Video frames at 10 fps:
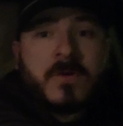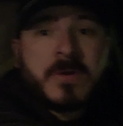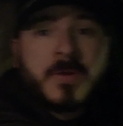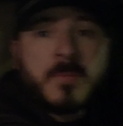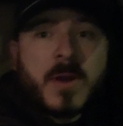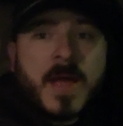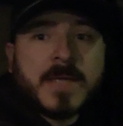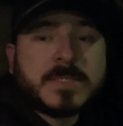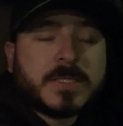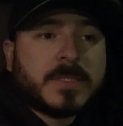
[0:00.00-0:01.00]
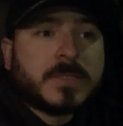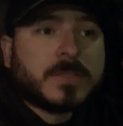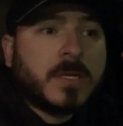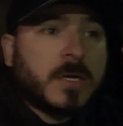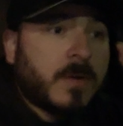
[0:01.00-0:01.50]
Nebraska.
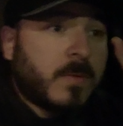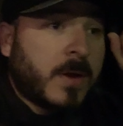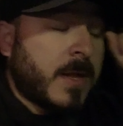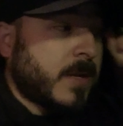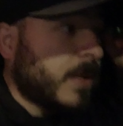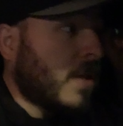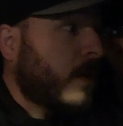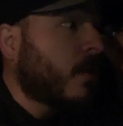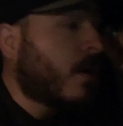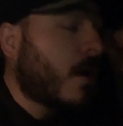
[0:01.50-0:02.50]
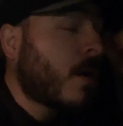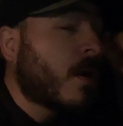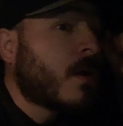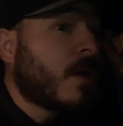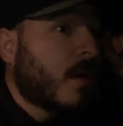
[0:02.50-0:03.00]
We're headed to get
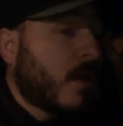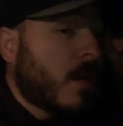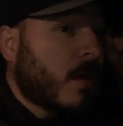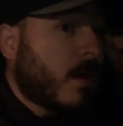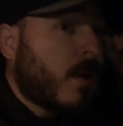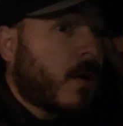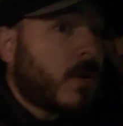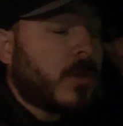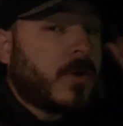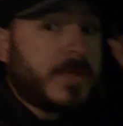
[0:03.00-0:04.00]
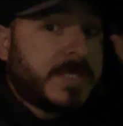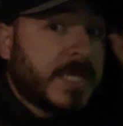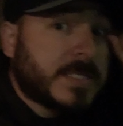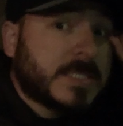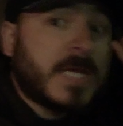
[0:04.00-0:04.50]
our load that
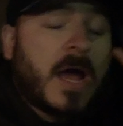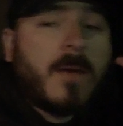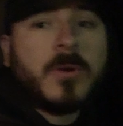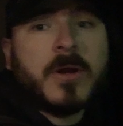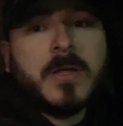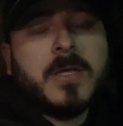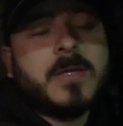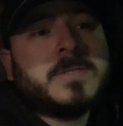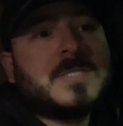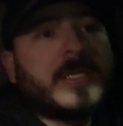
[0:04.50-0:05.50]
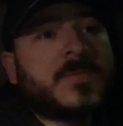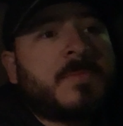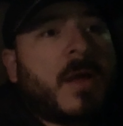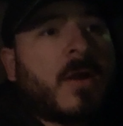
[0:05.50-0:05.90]
takes us to Albuquerque, takes me back